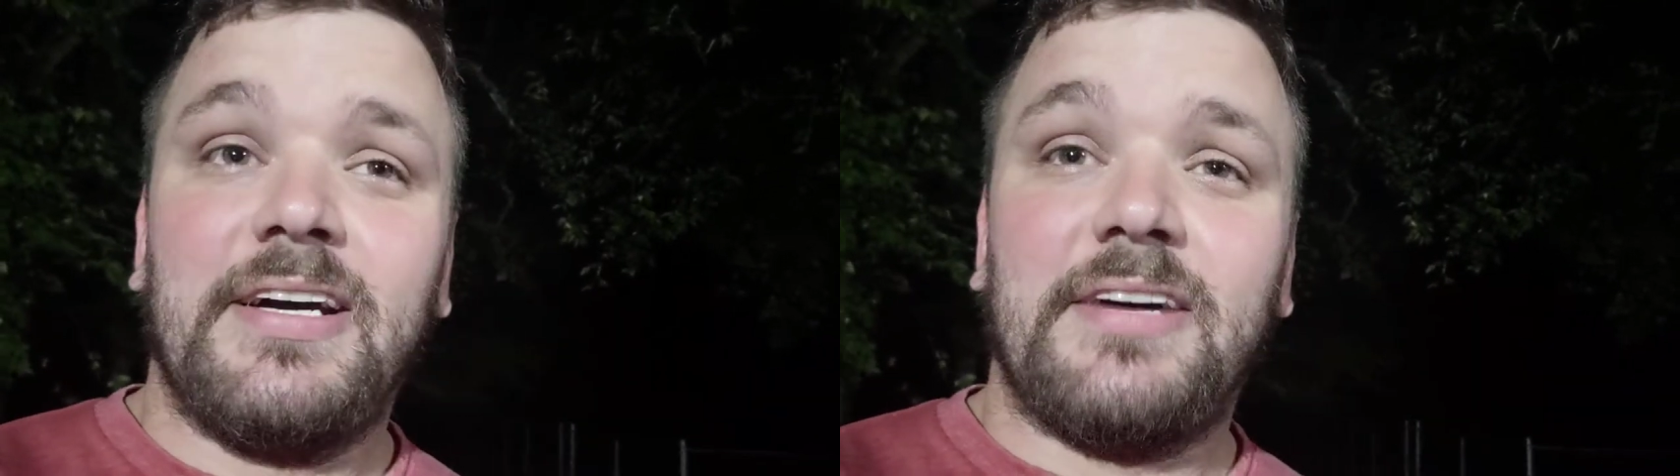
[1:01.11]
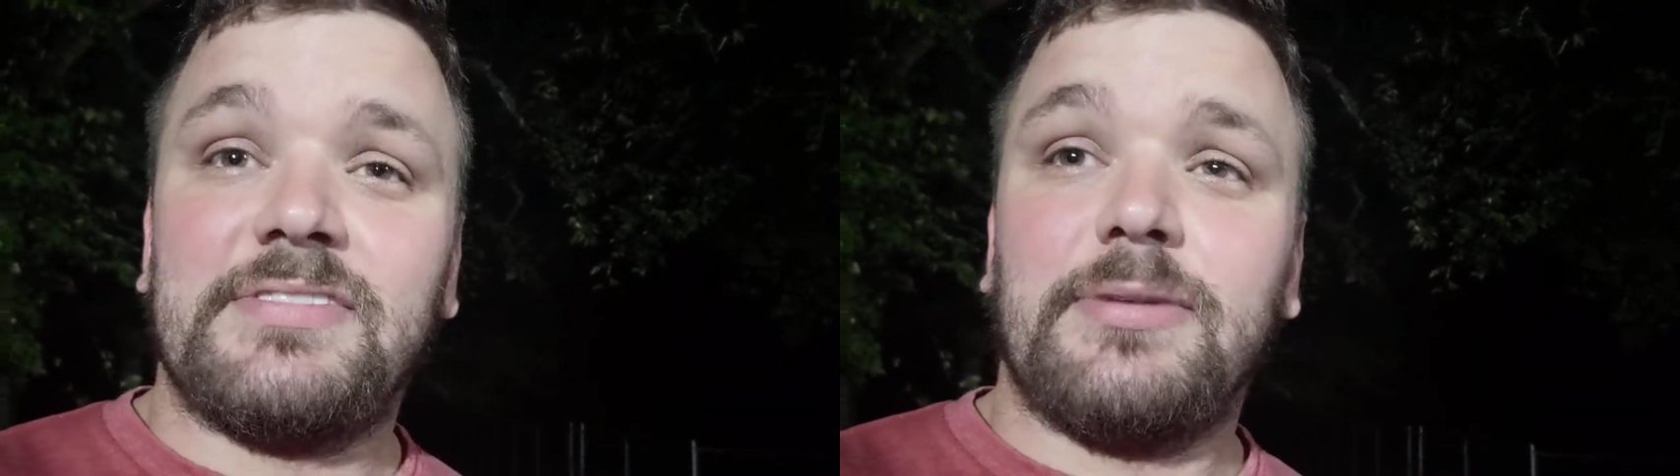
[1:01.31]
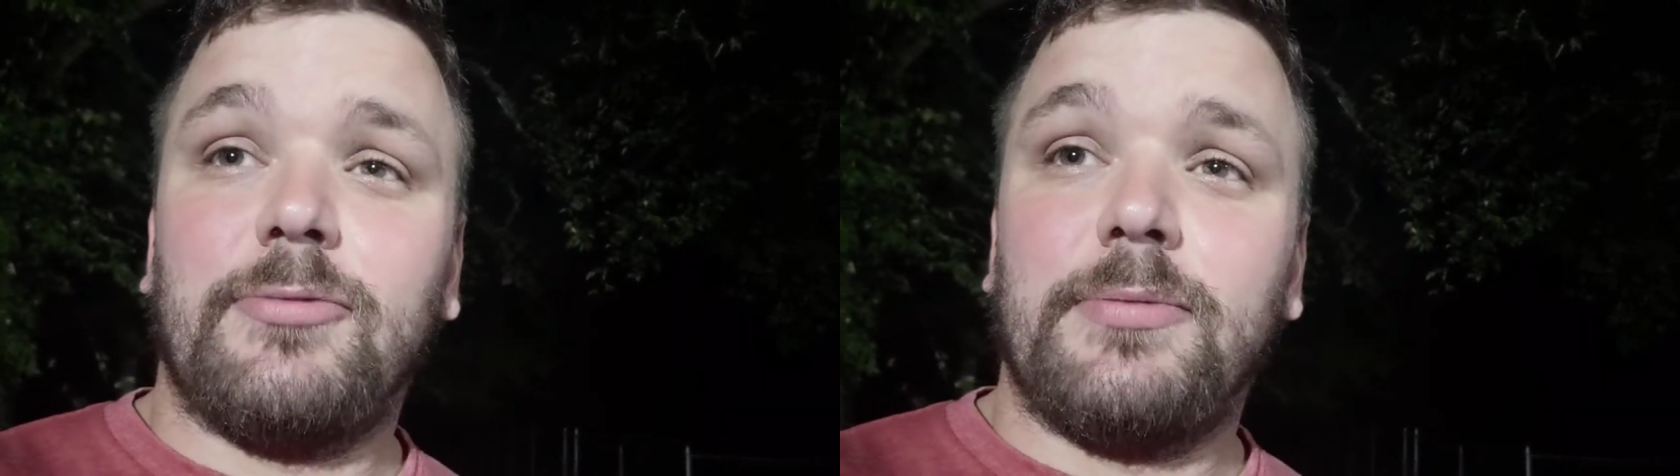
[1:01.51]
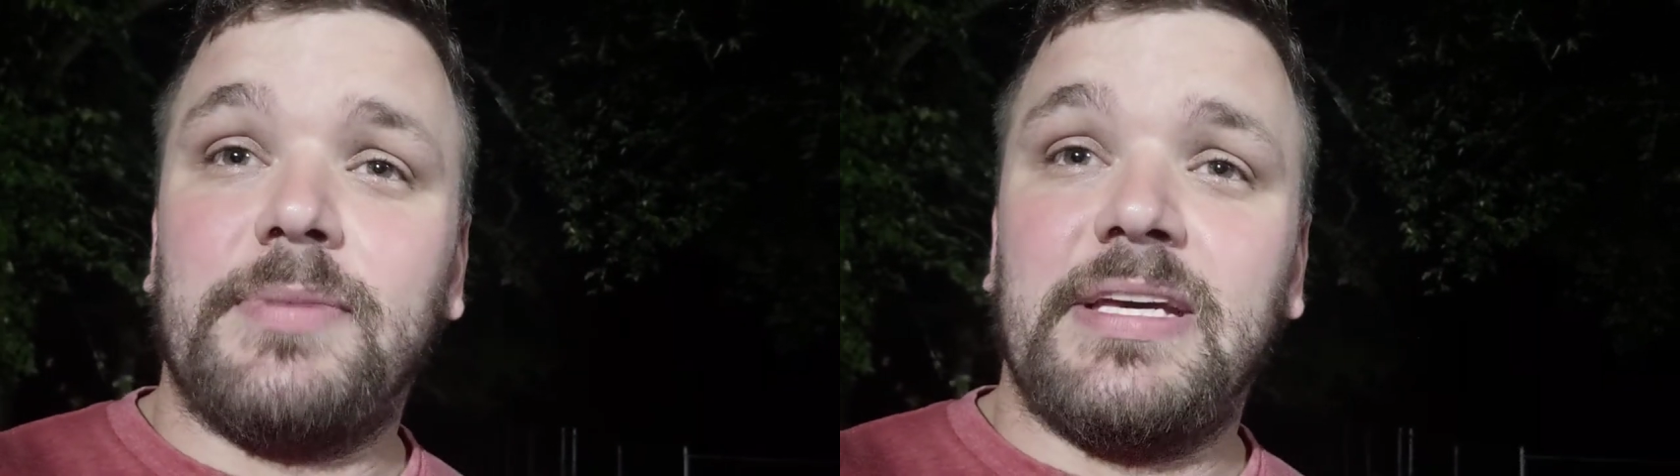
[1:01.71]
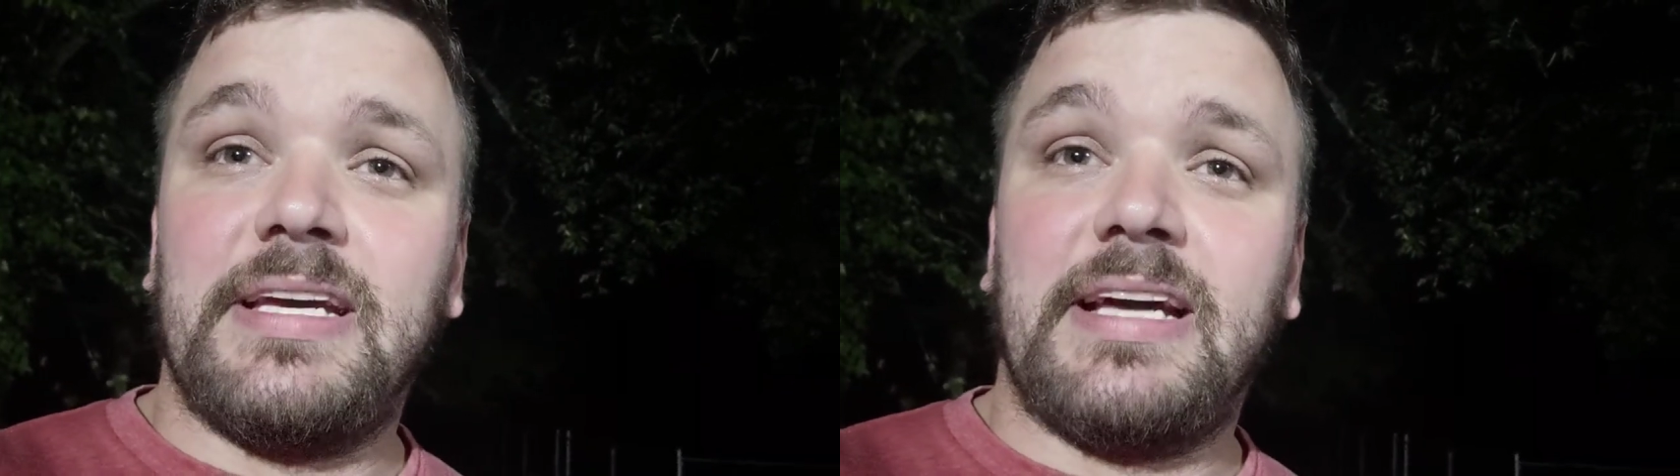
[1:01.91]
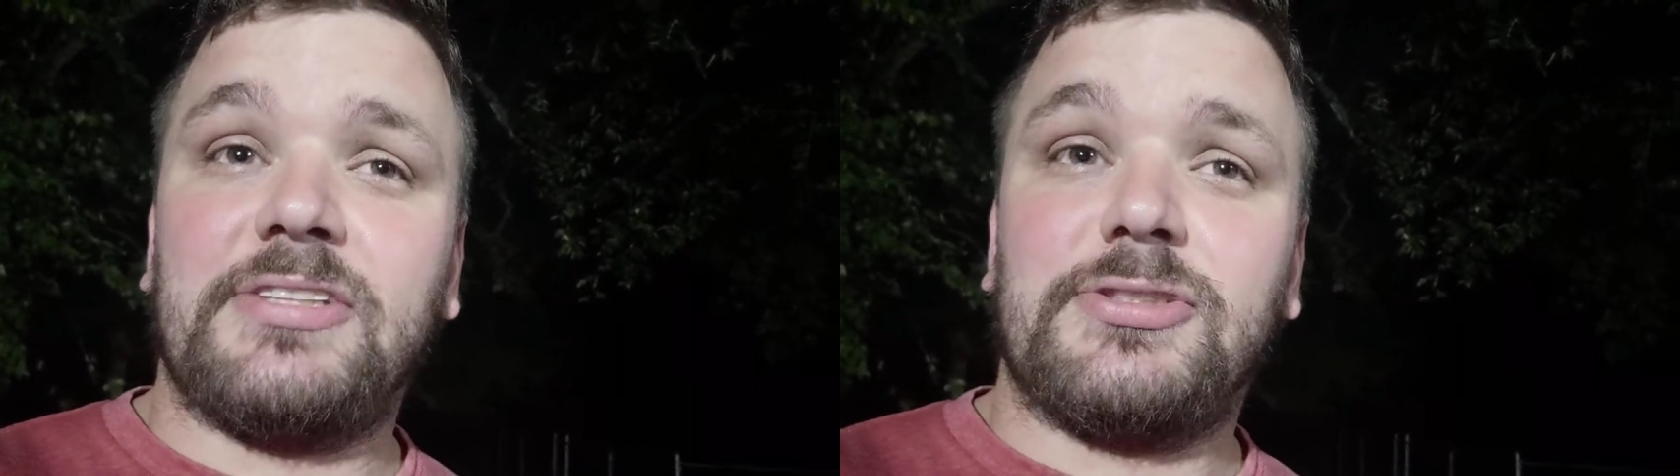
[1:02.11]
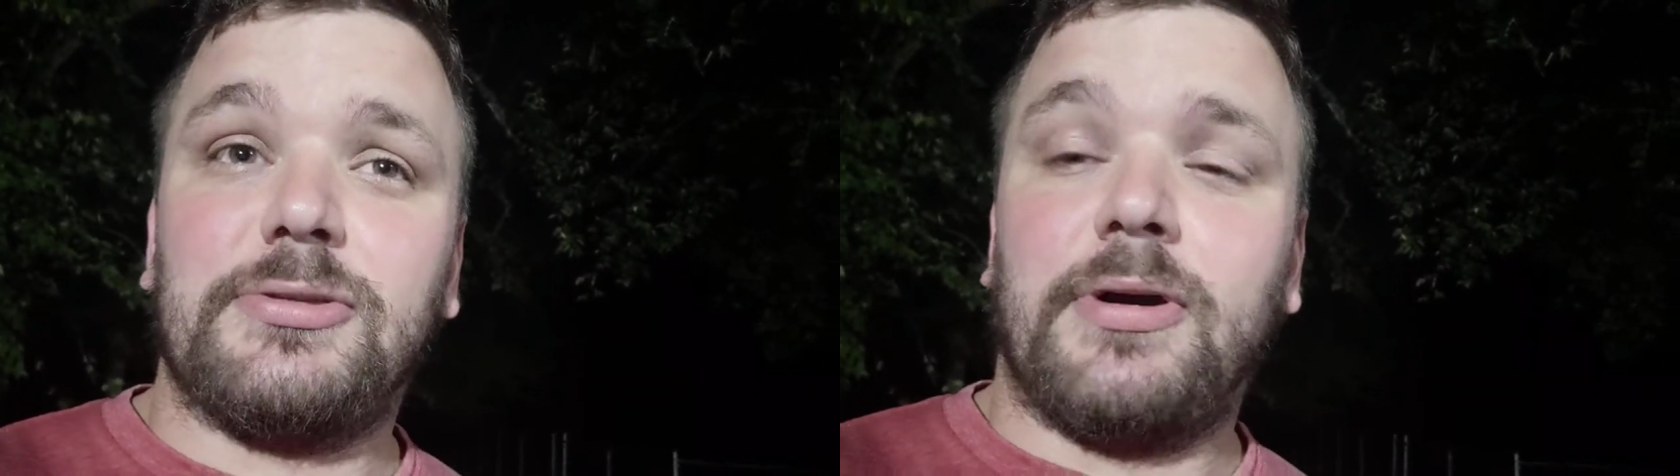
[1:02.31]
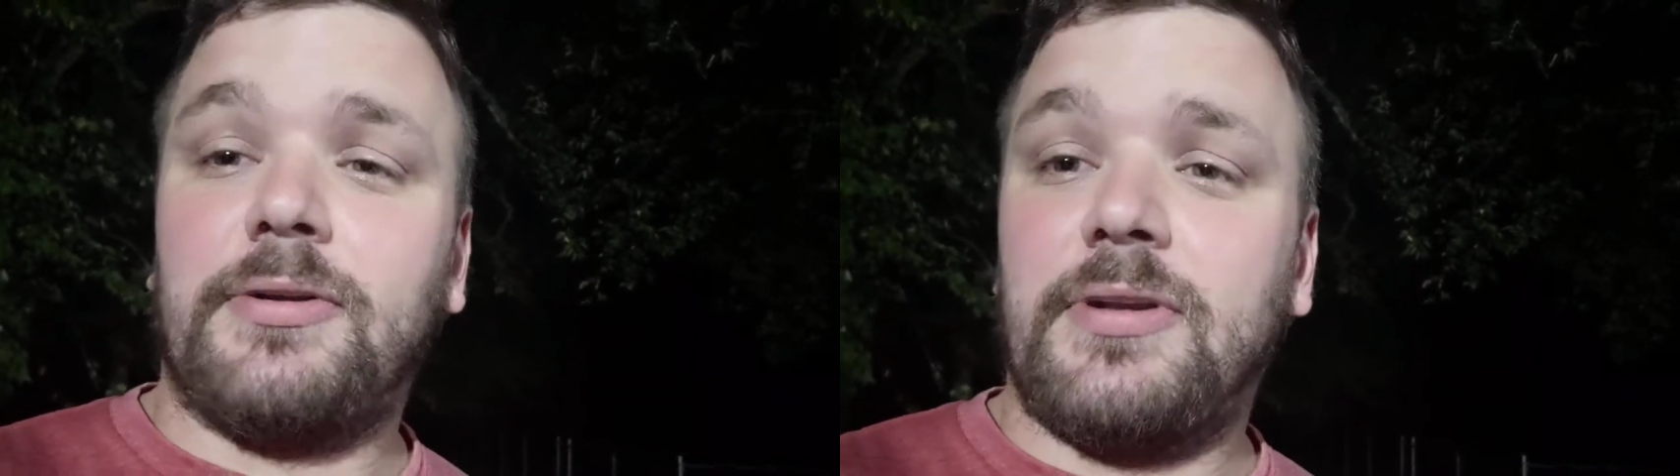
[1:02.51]
of someone being at
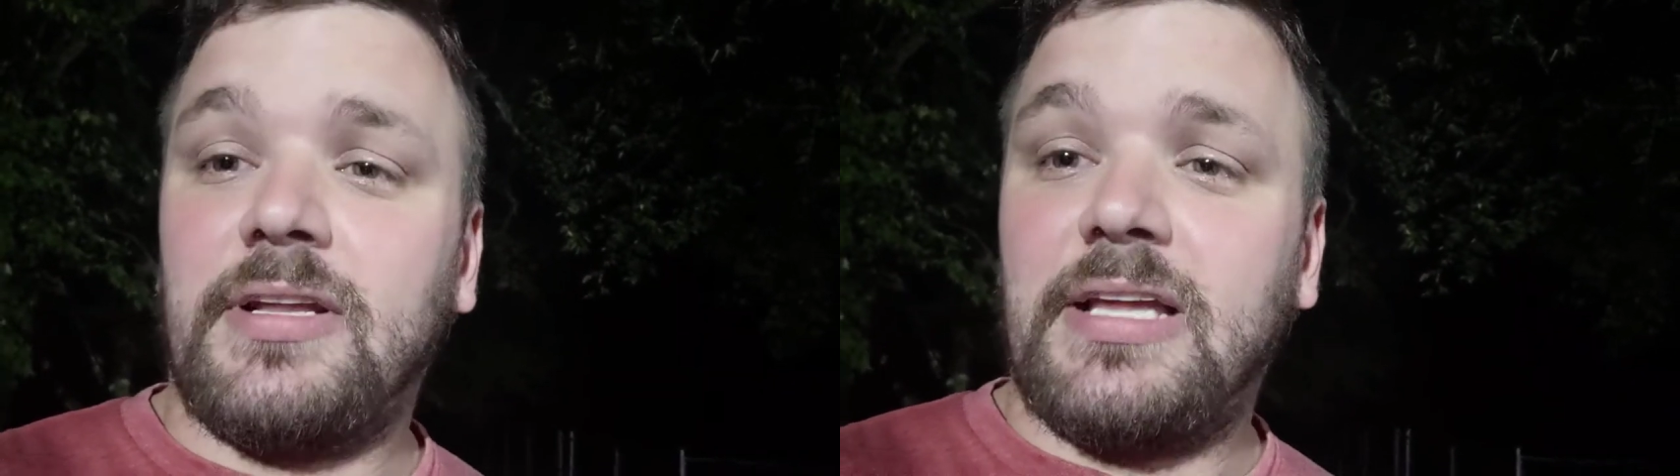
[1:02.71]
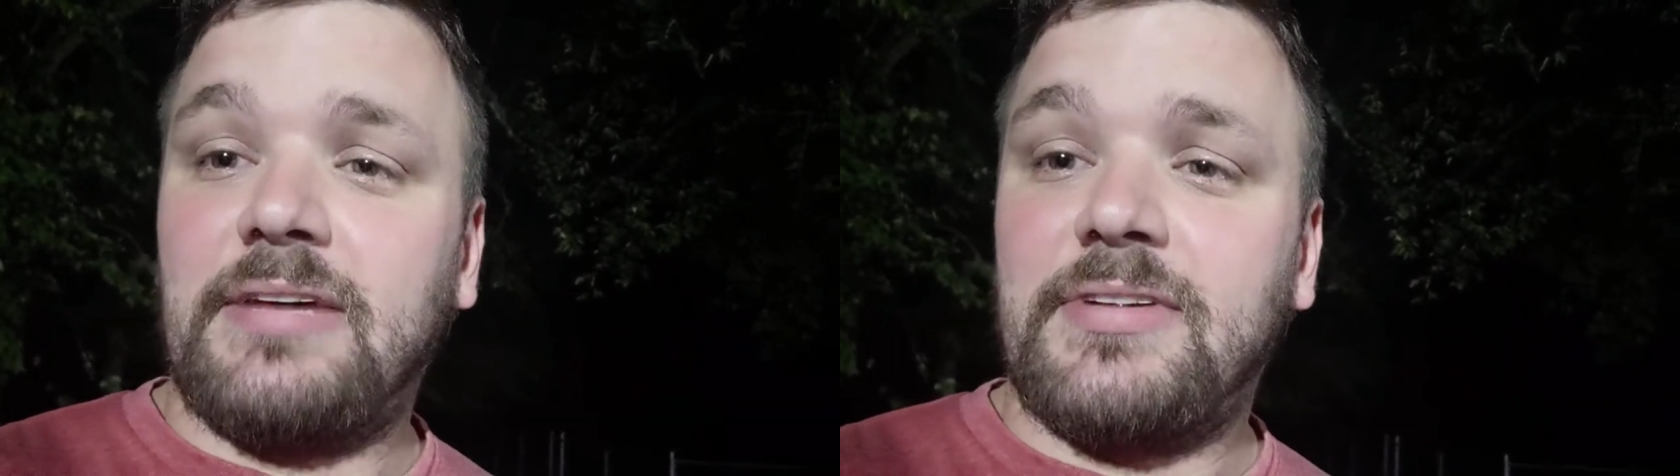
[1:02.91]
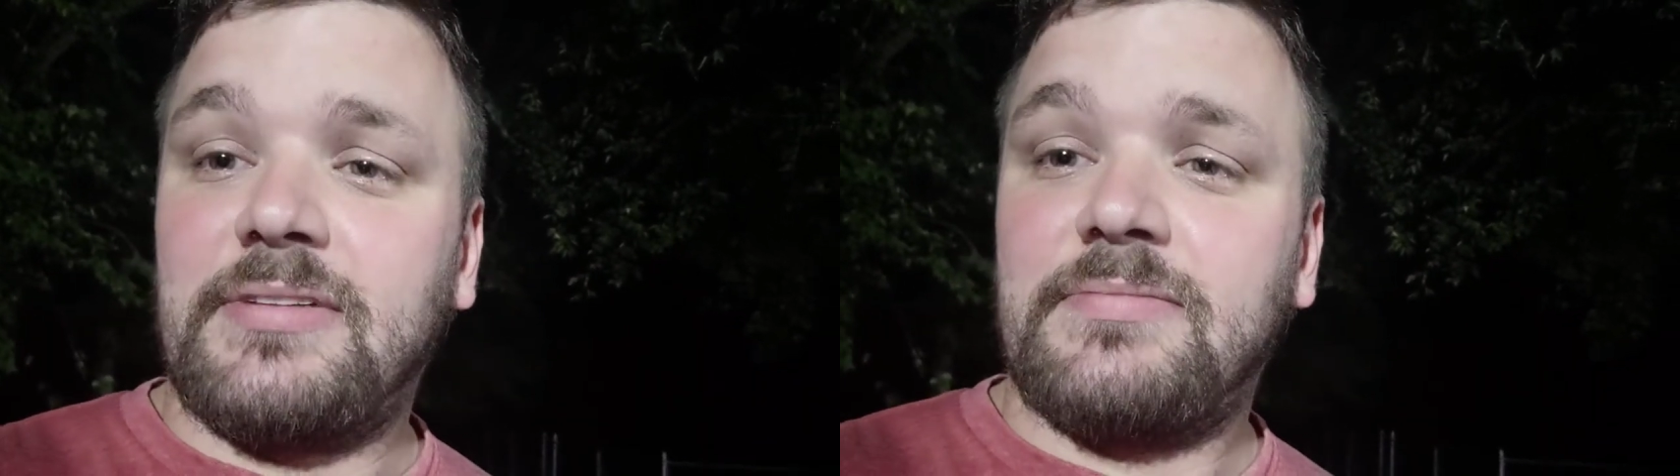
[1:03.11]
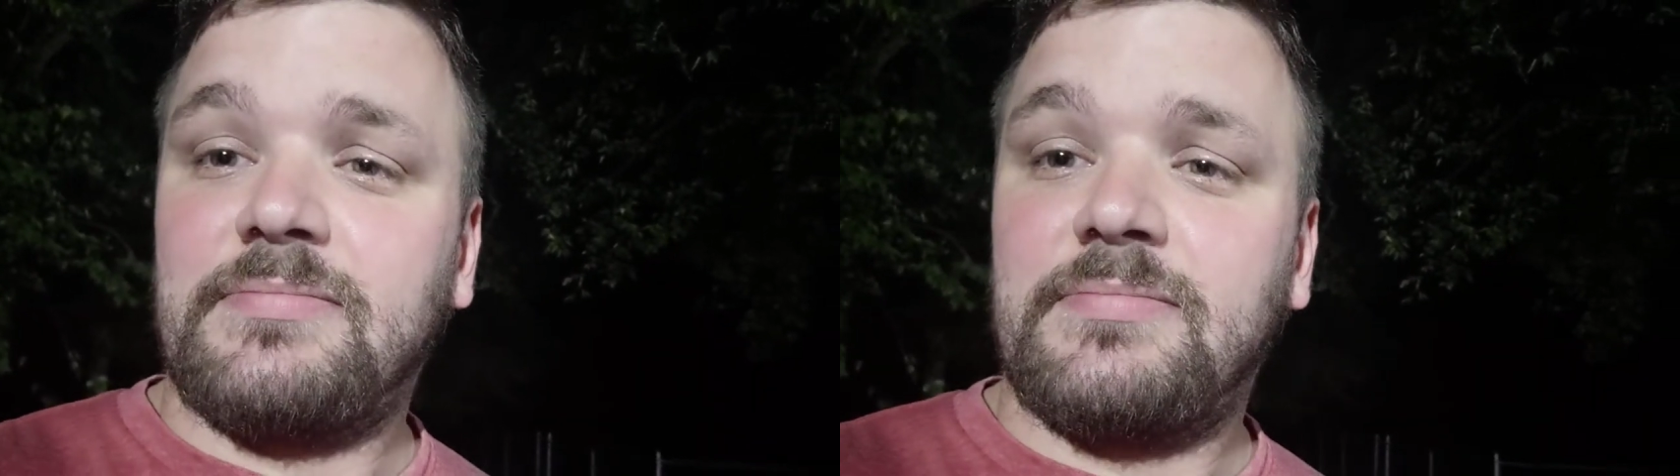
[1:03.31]
211.